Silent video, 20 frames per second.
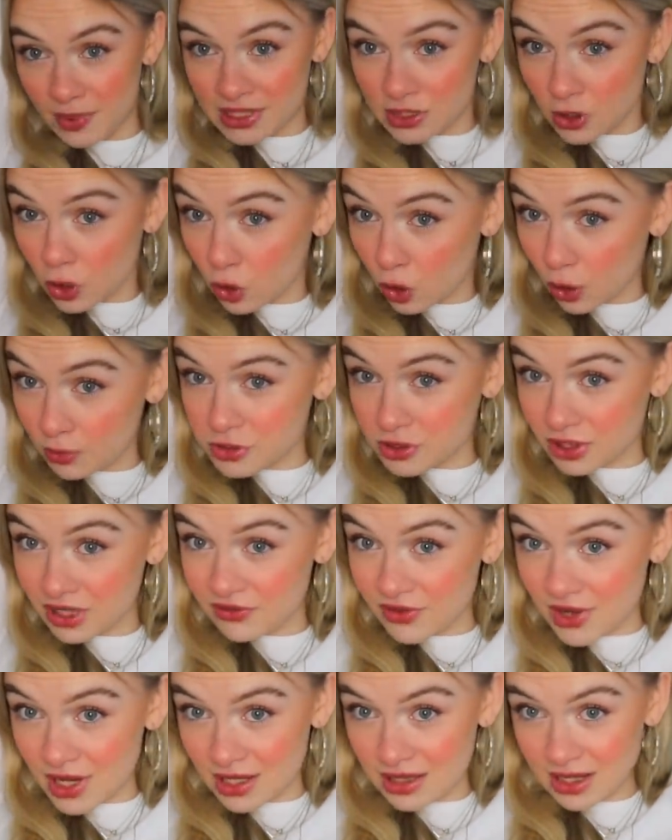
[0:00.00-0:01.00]
It's not cropped or
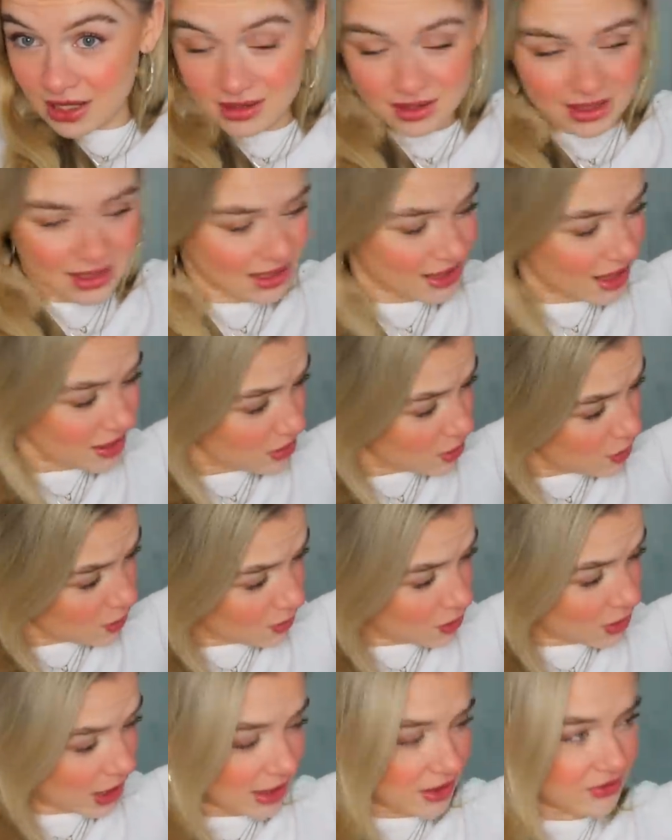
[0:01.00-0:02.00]
anything. This is like the
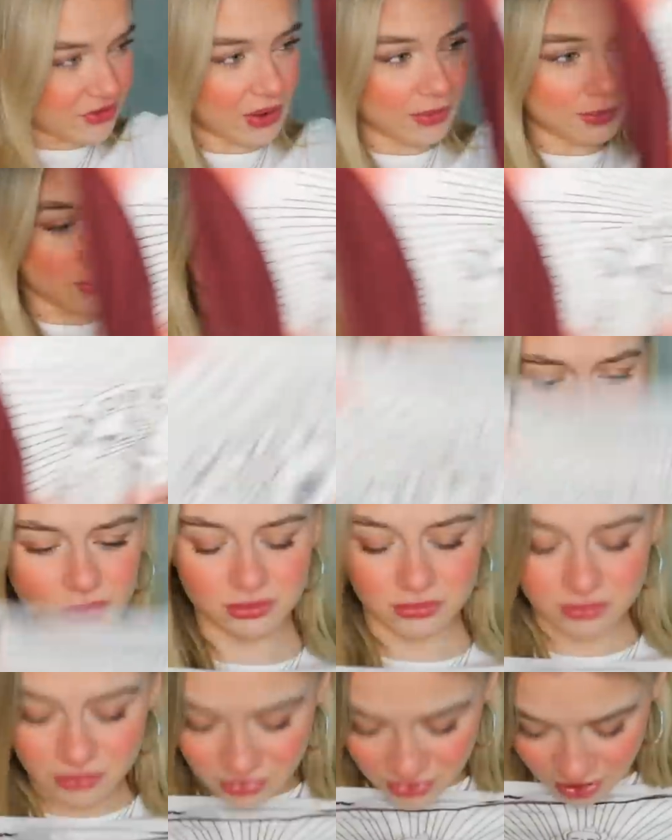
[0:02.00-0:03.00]
normal length, I'm pretty sure
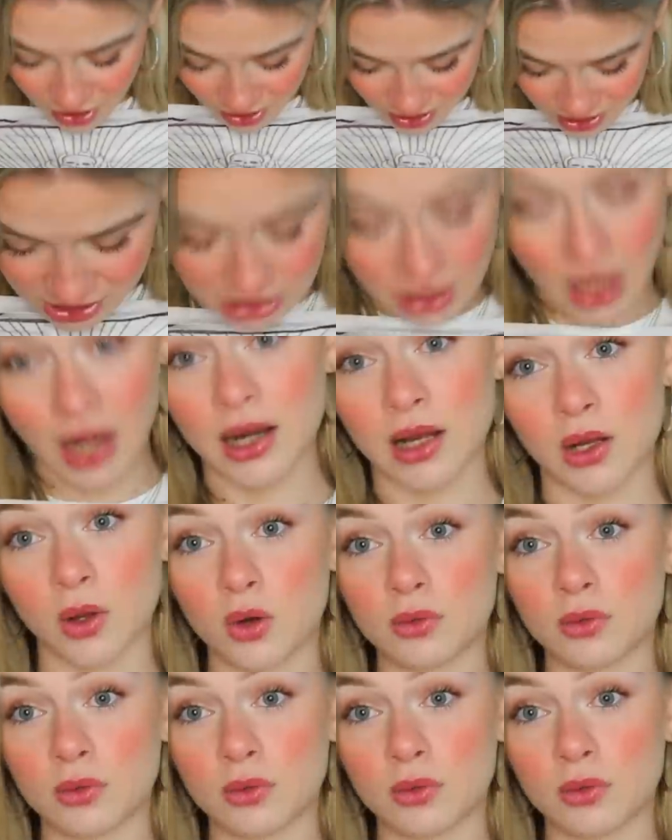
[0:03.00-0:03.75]
like it's kind of long.